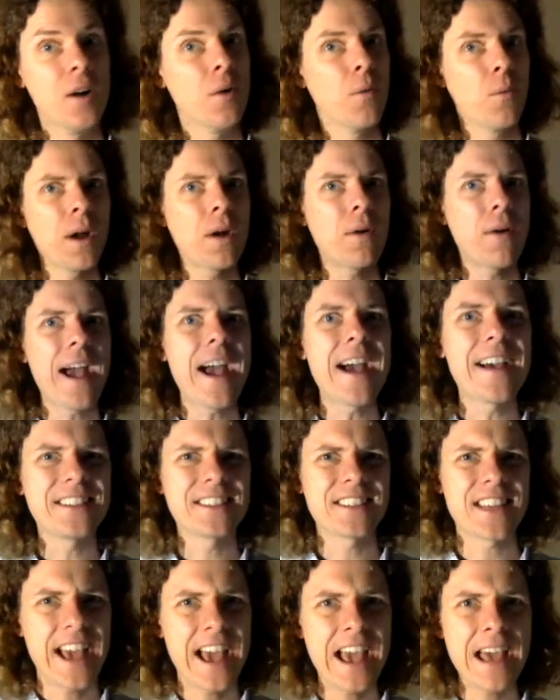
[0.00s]
Whereas
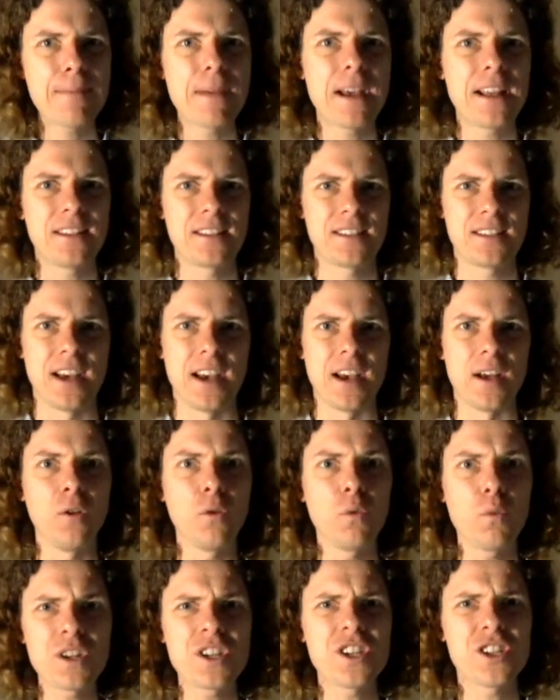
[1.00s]
The Handmaid's Tale,
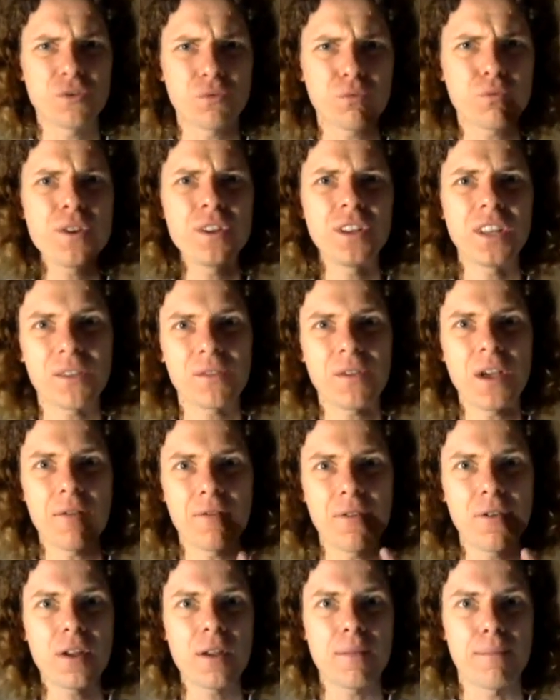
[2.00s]
which is a
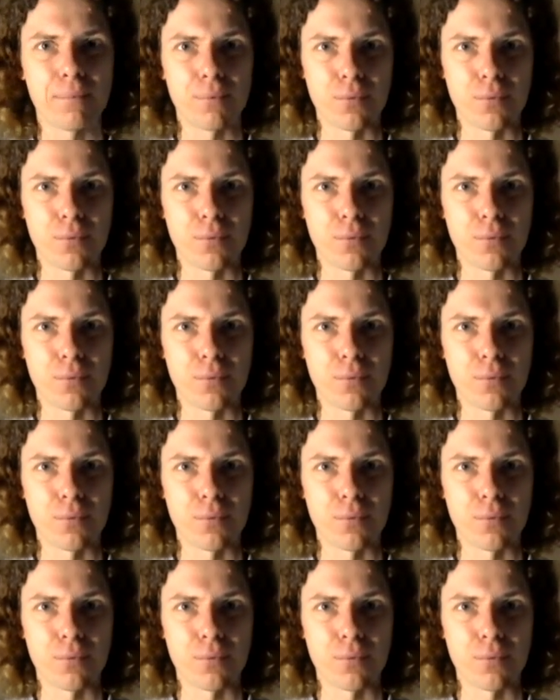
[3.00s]
very